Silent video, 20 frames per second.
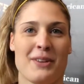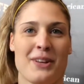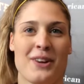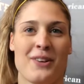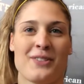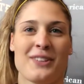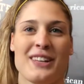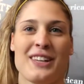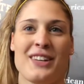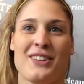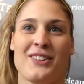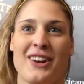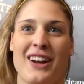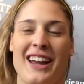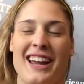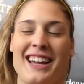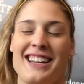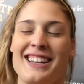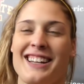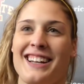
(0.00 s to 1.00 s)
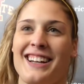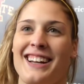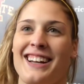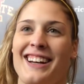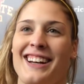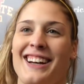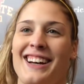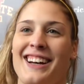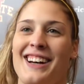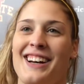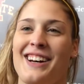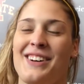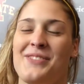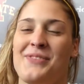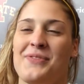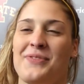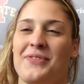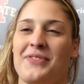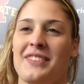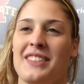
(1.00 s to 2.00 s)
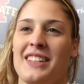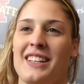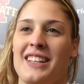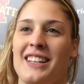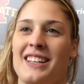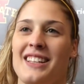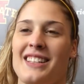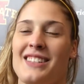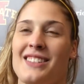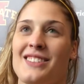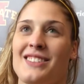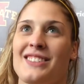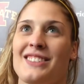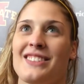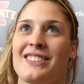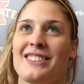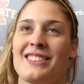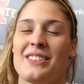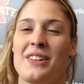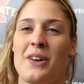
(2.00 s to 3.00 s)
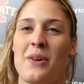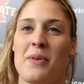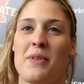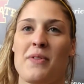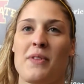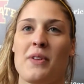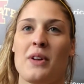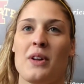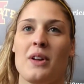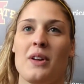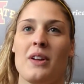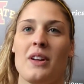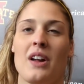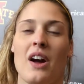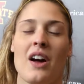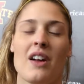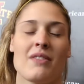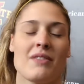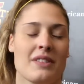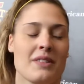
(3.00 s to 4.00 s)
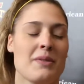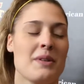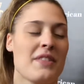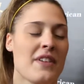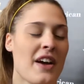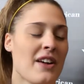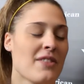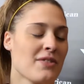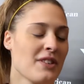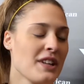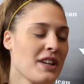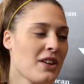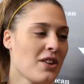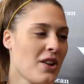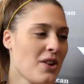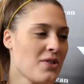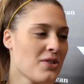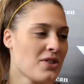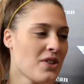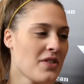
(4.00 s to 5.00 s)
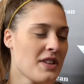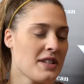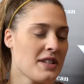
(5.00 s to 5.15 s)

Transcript: You know, really great. It's, you know, we've gotten really close over